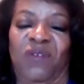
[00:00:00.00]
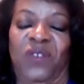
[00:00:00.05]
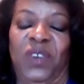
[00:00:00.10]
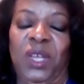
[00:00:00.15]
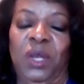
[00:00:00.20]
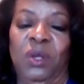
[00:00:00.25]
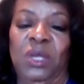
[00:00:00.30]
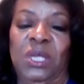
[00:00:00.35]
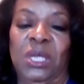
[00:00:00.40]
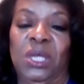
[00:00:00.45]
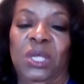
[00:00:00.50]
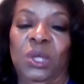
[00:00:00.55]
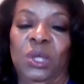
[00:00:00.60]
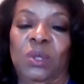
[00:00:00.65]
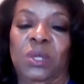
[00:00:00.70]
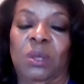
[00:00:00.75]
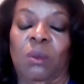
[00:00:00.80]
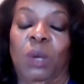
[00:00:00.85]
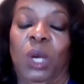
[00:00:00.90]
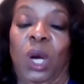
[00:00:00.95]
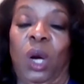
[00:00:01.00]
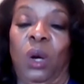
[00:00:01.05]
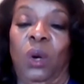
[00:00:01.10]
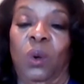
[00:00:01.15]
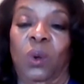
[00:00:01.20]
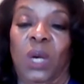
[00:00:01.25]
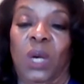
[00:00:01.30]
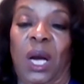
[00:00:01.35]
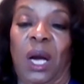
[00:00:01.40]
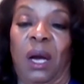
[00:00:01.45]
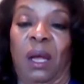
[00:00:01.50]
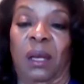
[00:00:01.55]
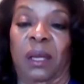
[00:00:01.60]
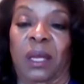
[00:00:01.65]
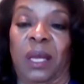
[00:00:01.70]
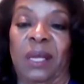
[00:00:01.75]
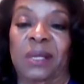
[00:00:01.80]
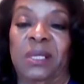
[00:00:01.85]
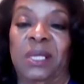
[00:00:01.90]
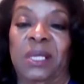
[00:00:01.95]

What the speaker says: for you to do some cold calling and